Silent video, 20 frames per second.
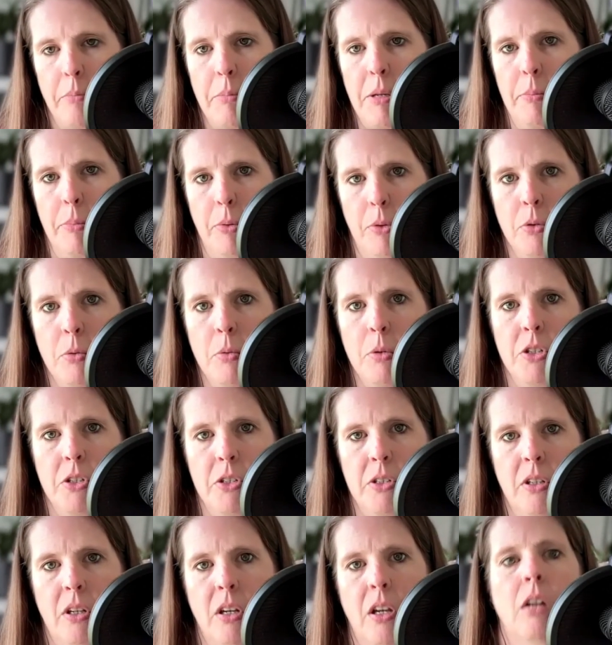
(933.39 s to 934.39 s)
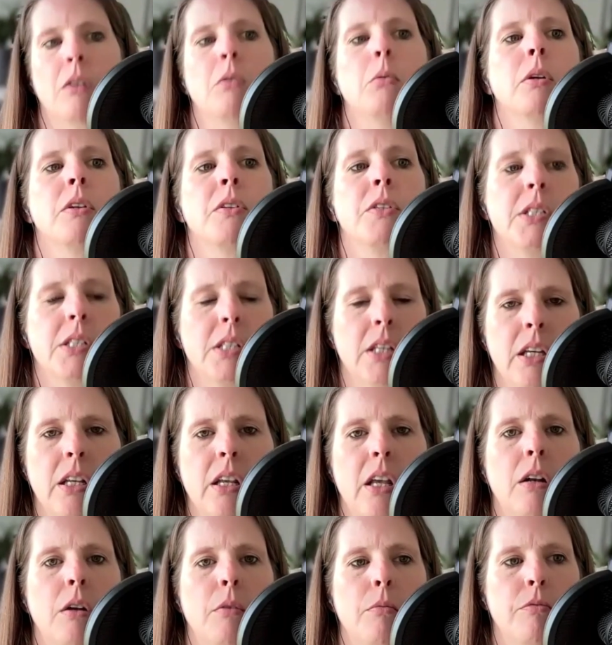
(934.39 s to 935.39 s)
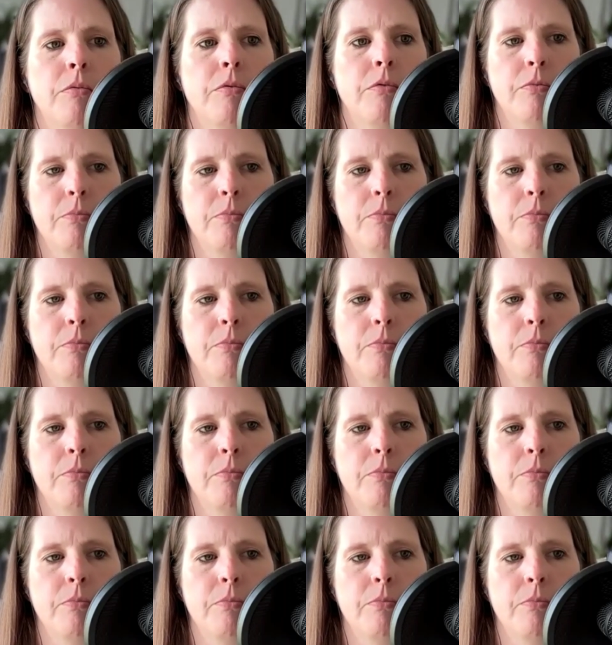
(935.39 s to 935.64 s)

people who were just like, I don't want to sit in a